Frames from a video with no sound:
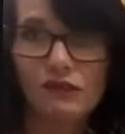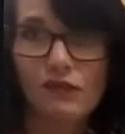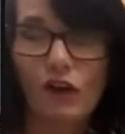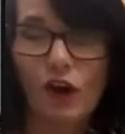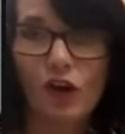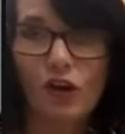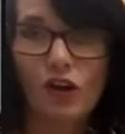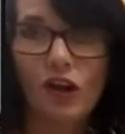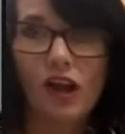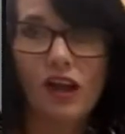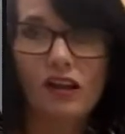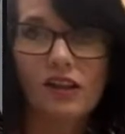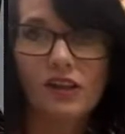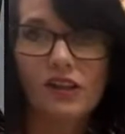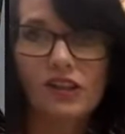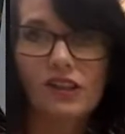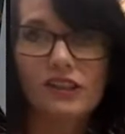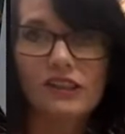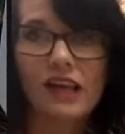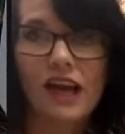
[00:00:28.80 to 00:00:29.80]
fall
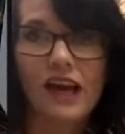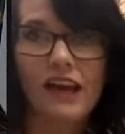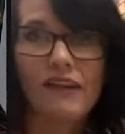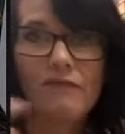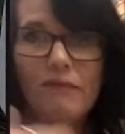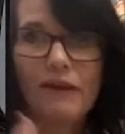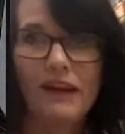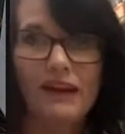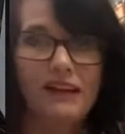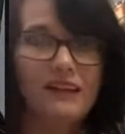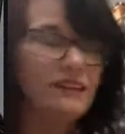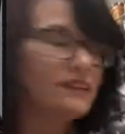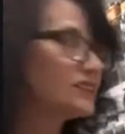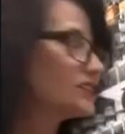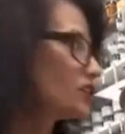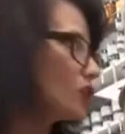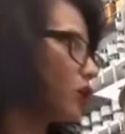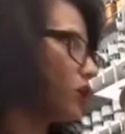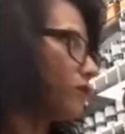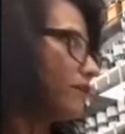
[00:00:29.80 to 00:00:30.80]
colors, I have painted this
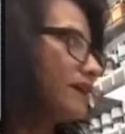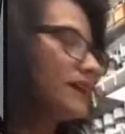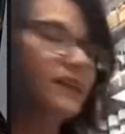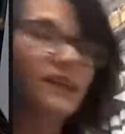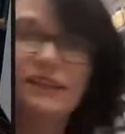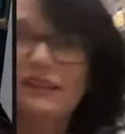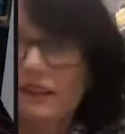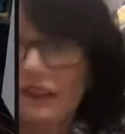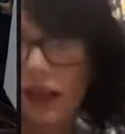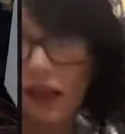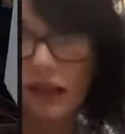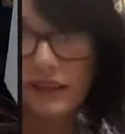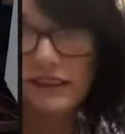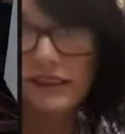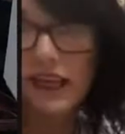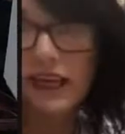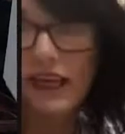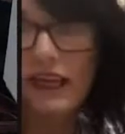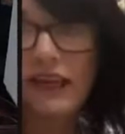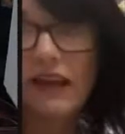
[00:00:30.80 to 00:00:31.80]
already in
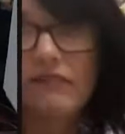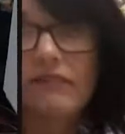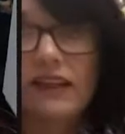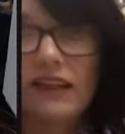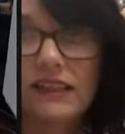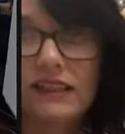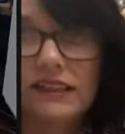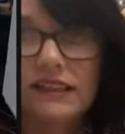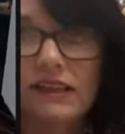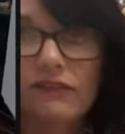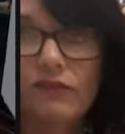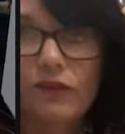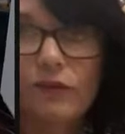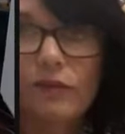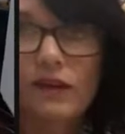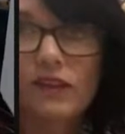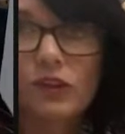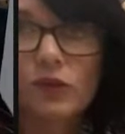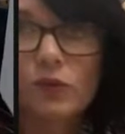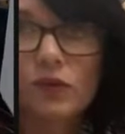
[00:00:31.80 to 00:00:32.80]
latte. I've let it sit for
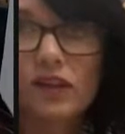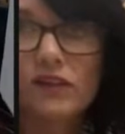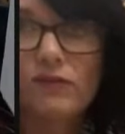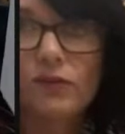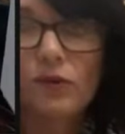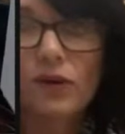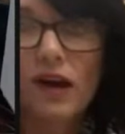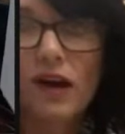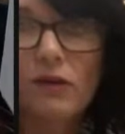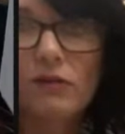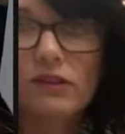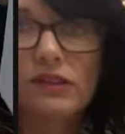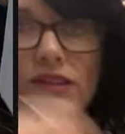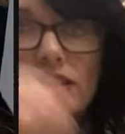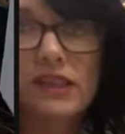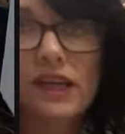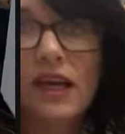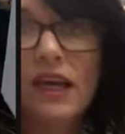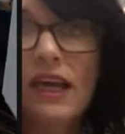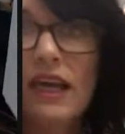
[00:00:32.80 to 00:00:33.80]
about 24
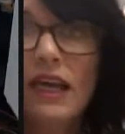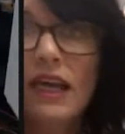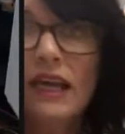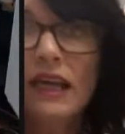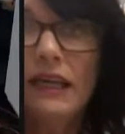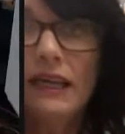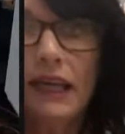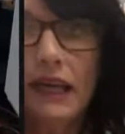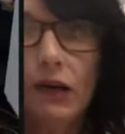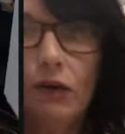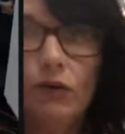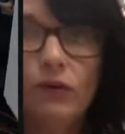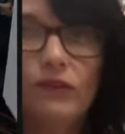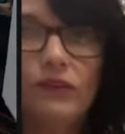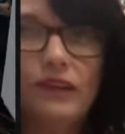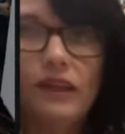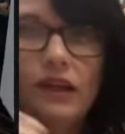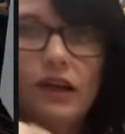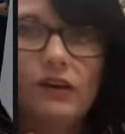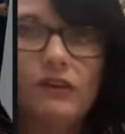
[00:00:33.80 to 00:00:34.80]
hours. Now on
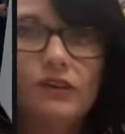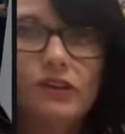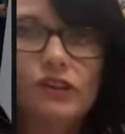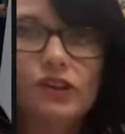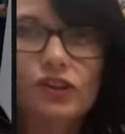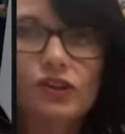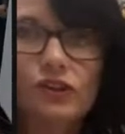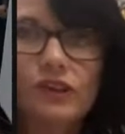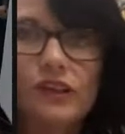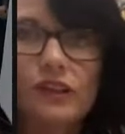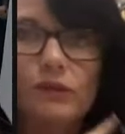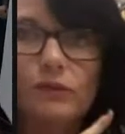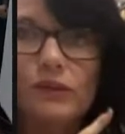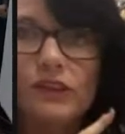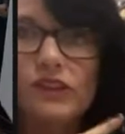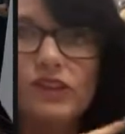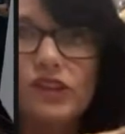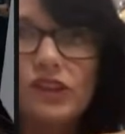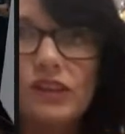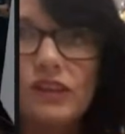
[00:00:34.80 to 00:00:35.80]
the other screen,
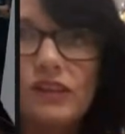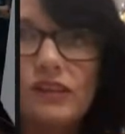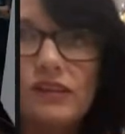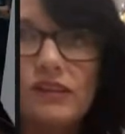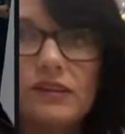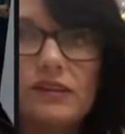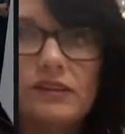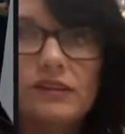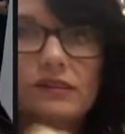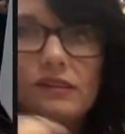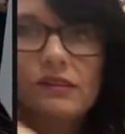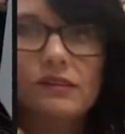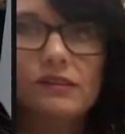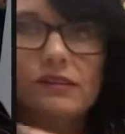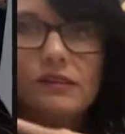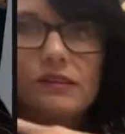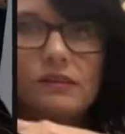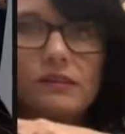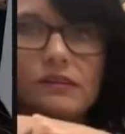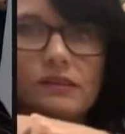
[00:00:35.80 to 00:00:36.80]
which is
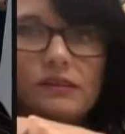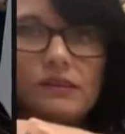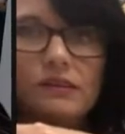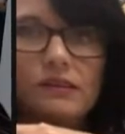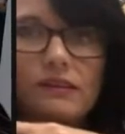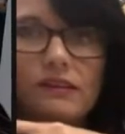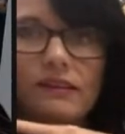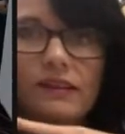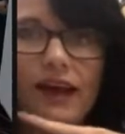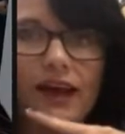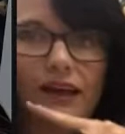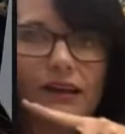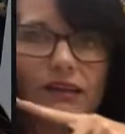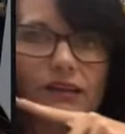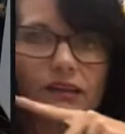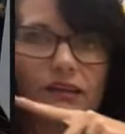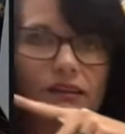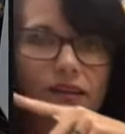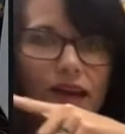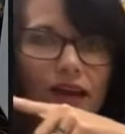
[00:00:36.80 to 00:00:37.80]
that
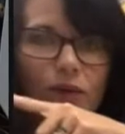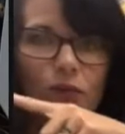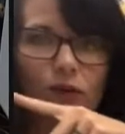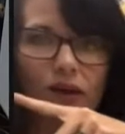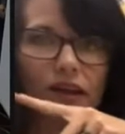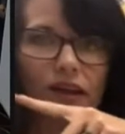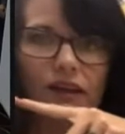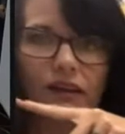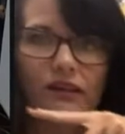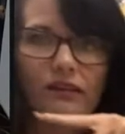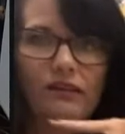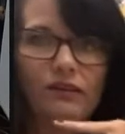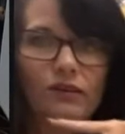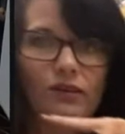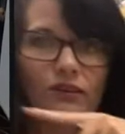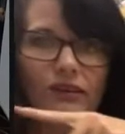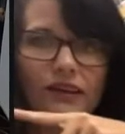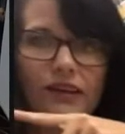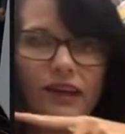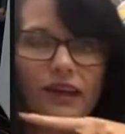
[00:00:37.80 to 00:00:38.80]
that way
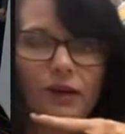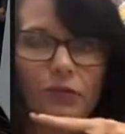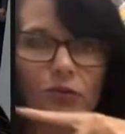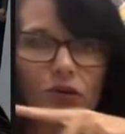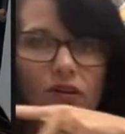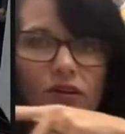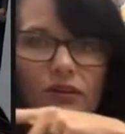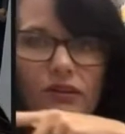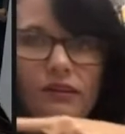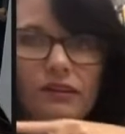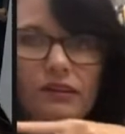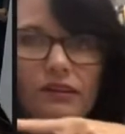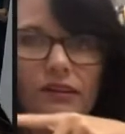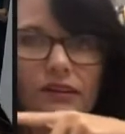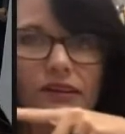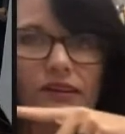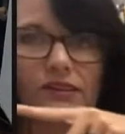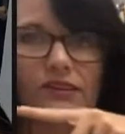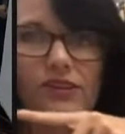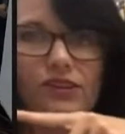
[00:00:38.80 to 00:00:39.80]
on the camera,
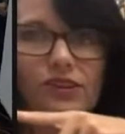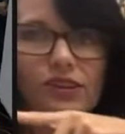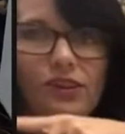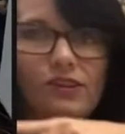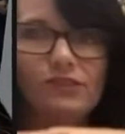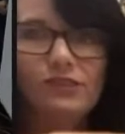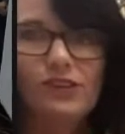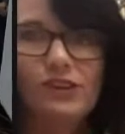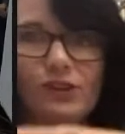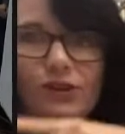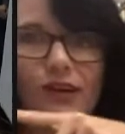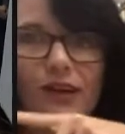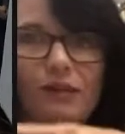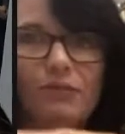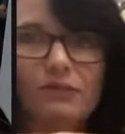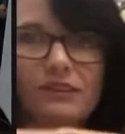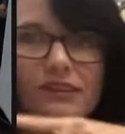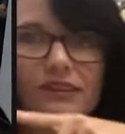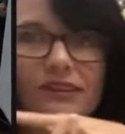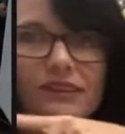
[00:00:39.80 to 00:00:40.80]
because you know, two
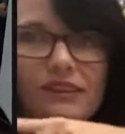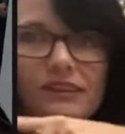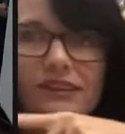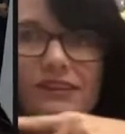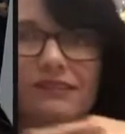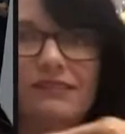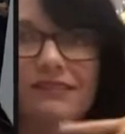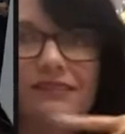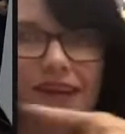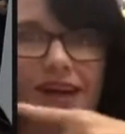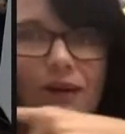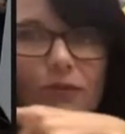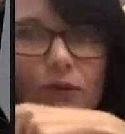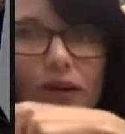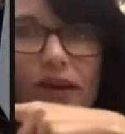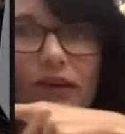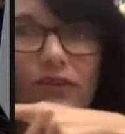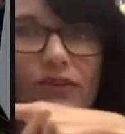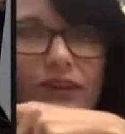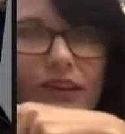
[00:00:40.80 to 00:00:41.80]
cameras, it's that
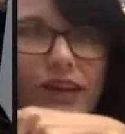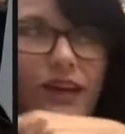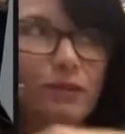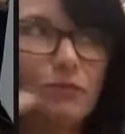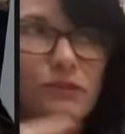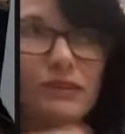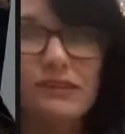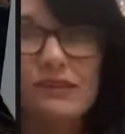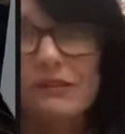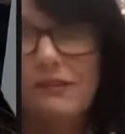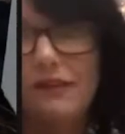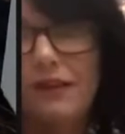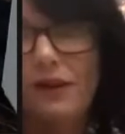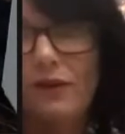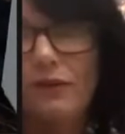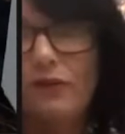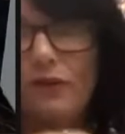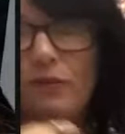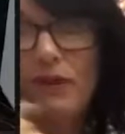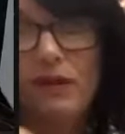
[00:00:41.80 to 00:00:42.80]
way on the camera. It's there
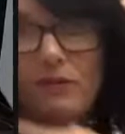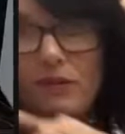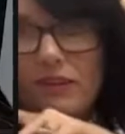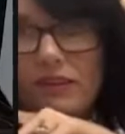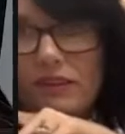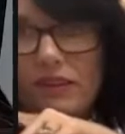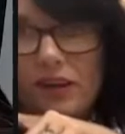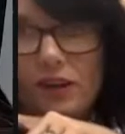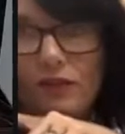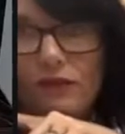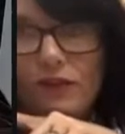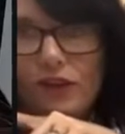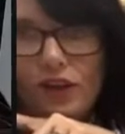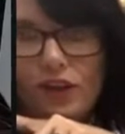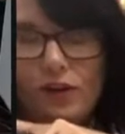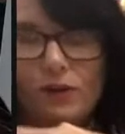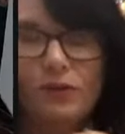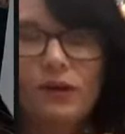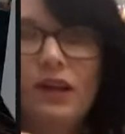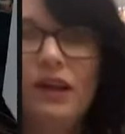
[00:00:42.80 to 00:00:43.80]
for me, but there for
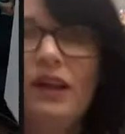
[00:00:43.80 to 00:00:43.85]
you.